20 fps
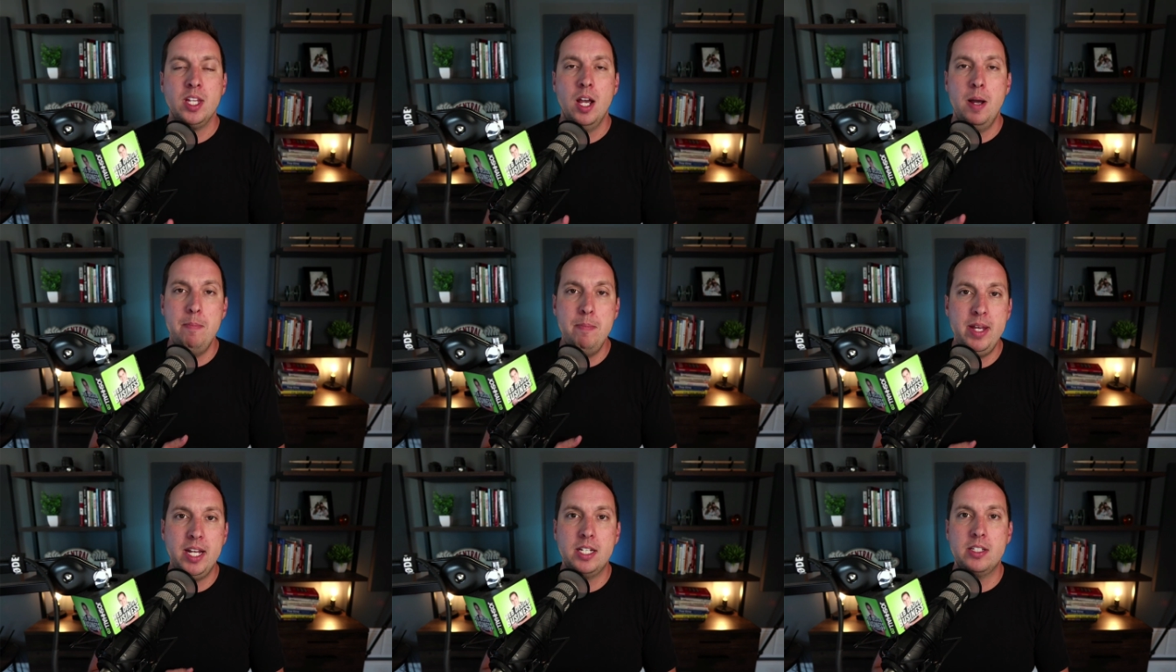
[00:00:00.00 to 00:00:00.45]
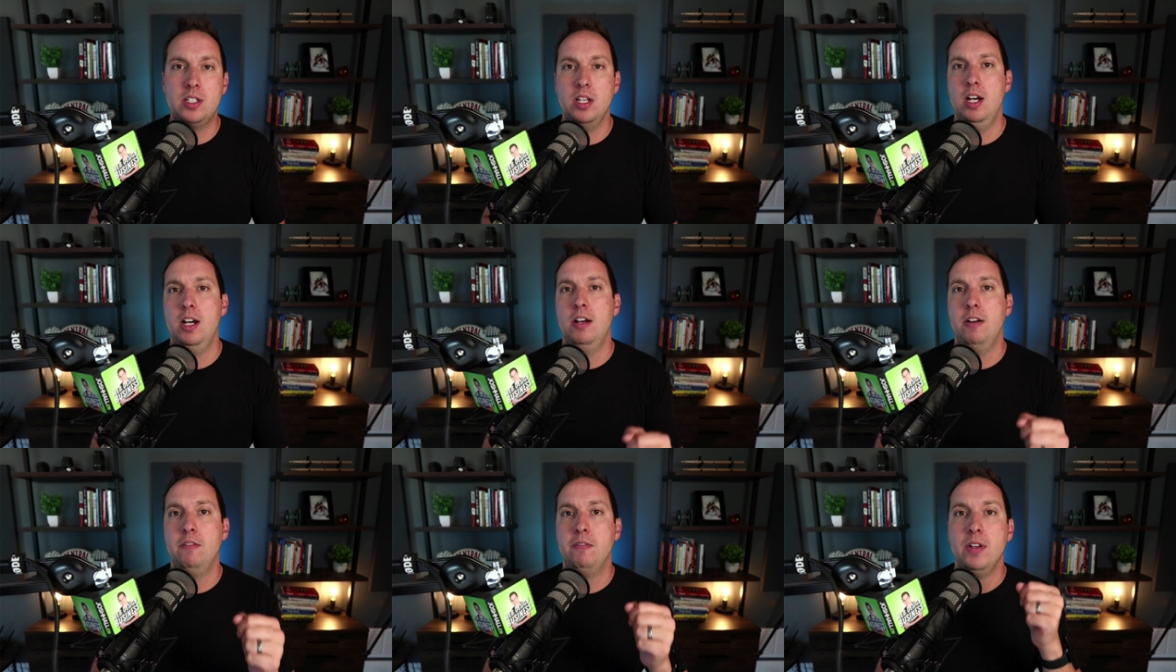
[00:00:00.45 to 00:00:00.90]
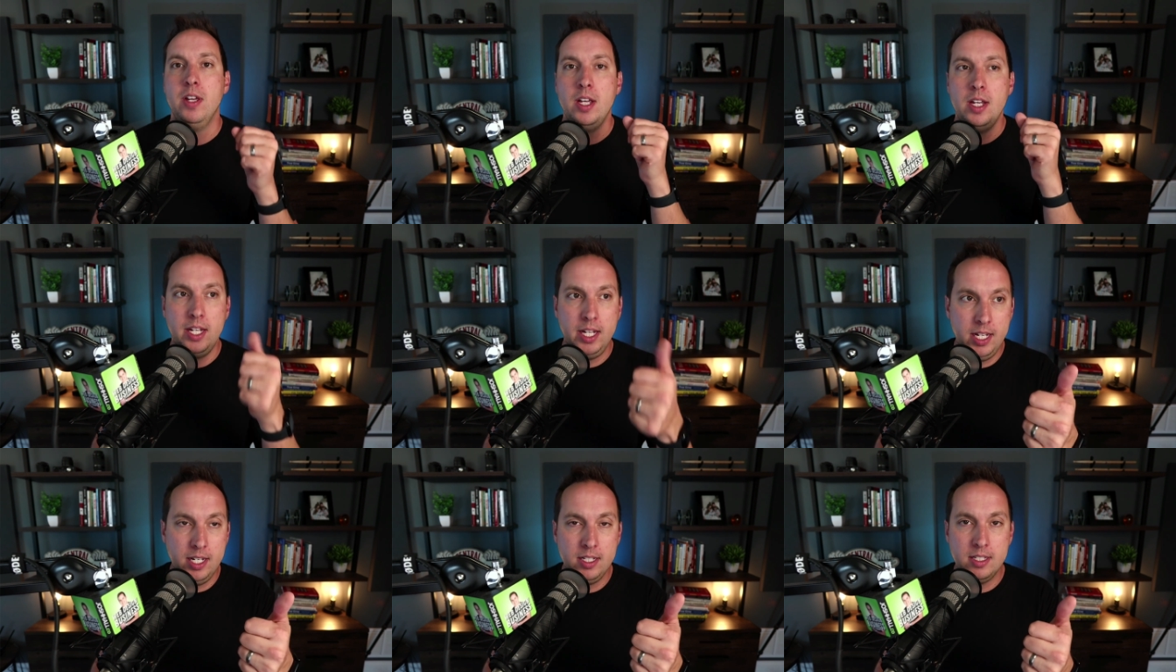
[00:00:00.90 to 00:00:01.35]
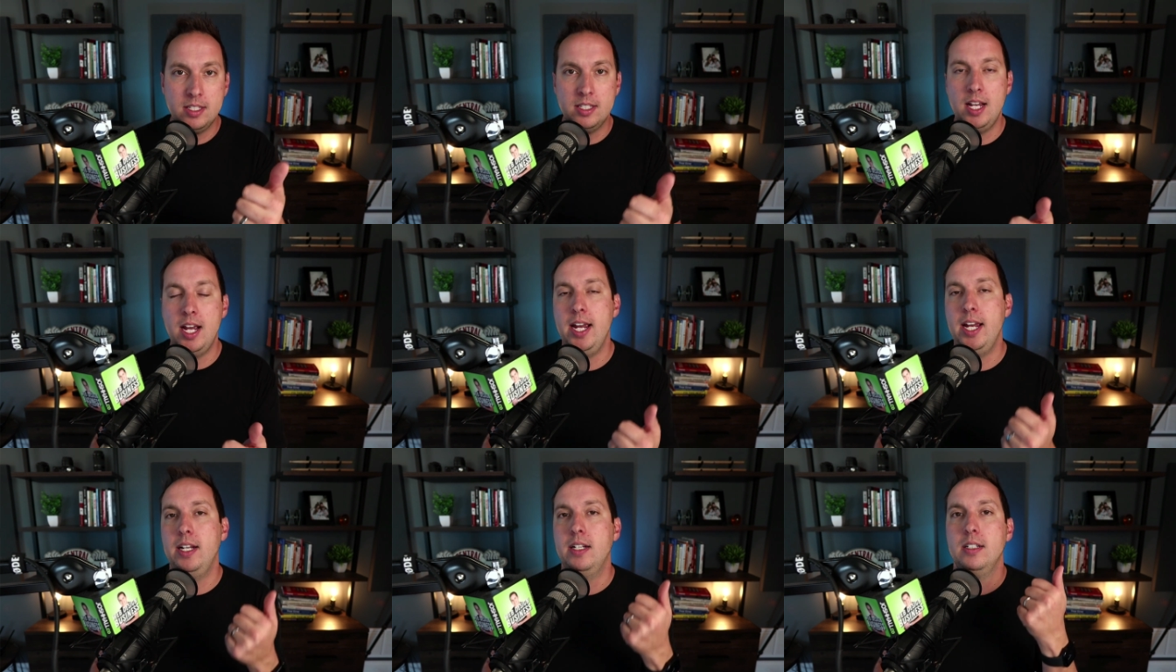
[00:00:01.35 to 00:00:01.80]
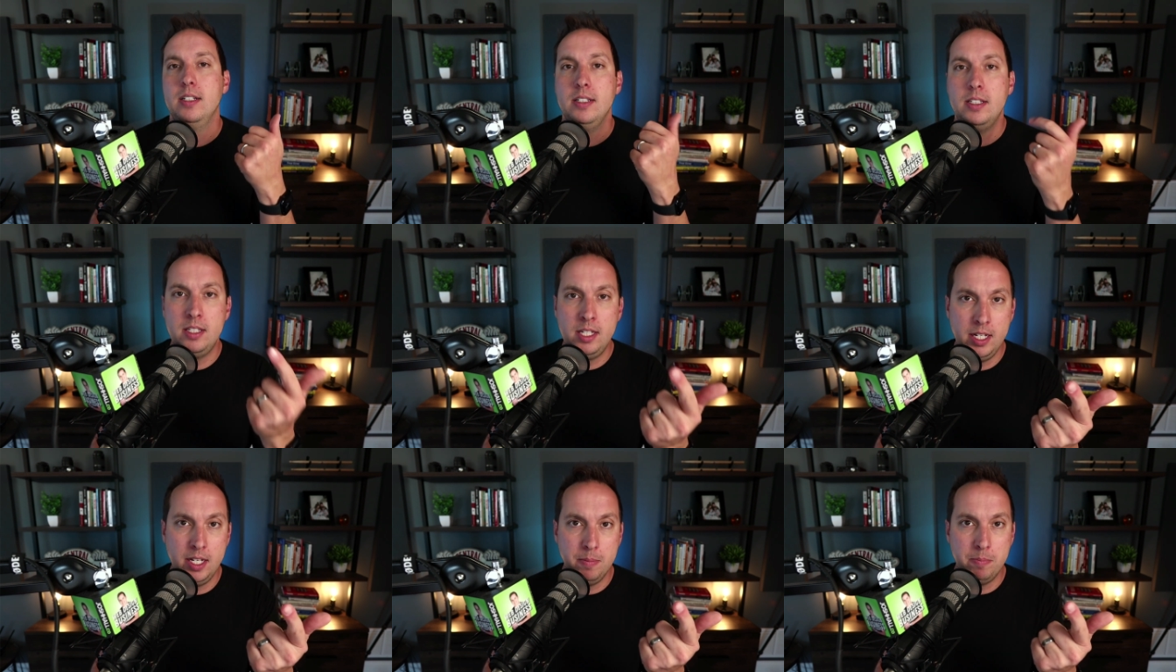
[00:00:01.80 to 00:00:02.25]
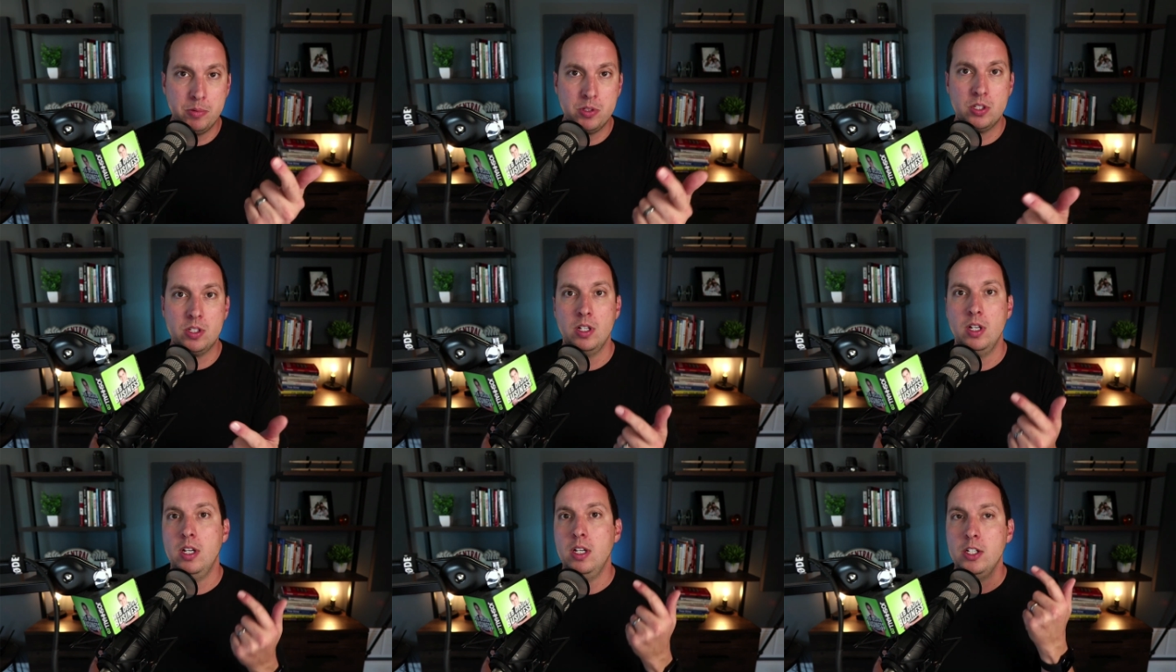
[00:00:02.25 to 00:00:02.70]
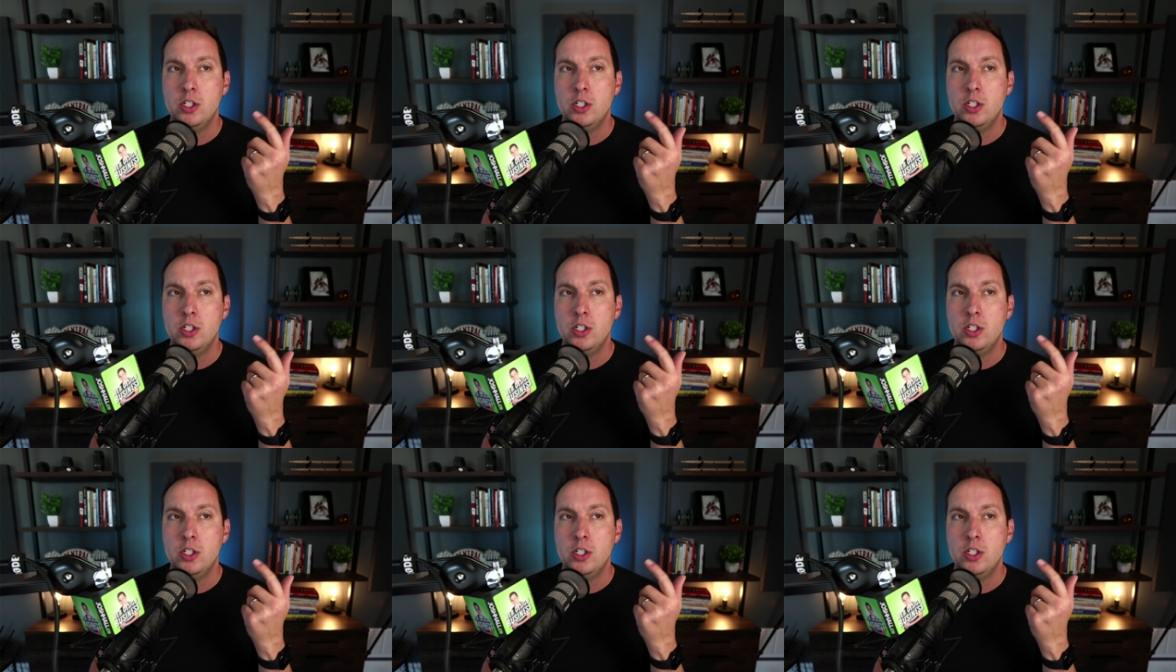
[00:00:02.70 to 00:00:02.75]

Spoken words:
a mix of insight, tips,